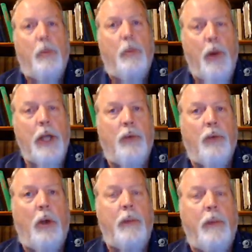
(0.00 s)
to preach
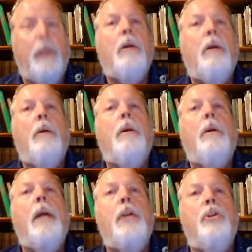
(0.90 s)
for them in their
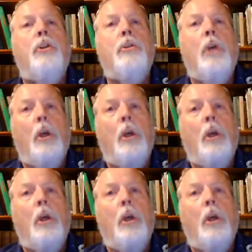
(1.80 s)
congregations